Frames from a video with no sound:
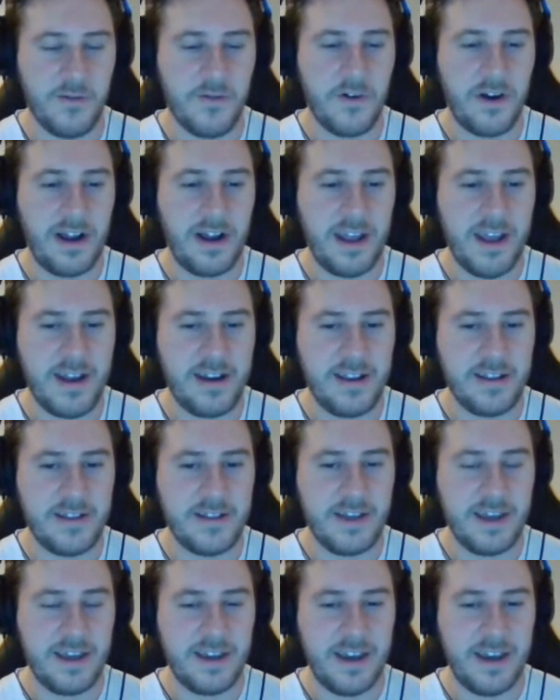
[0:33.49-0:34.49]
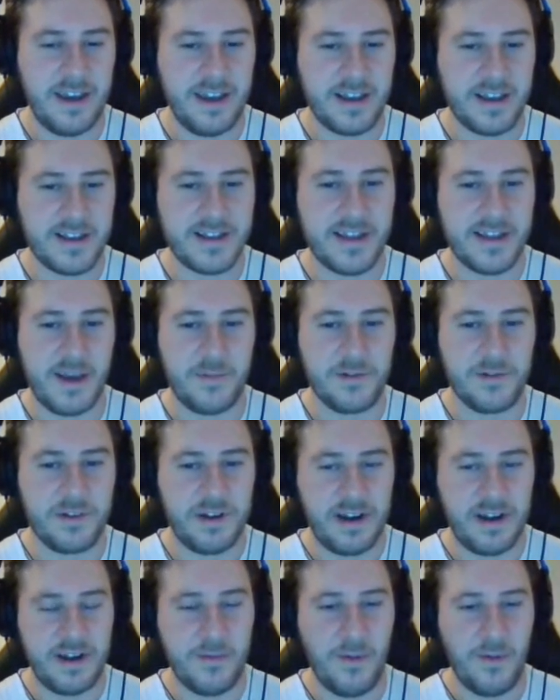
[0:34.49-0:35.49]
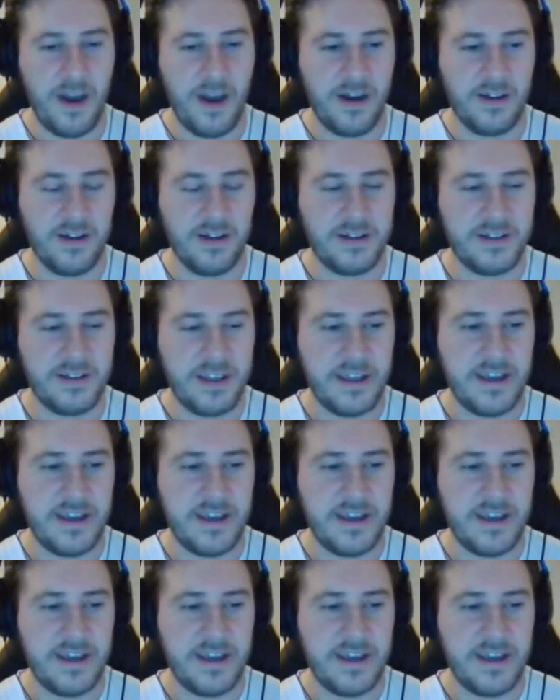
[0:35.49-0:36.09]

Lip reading: not really anything exceptionally well.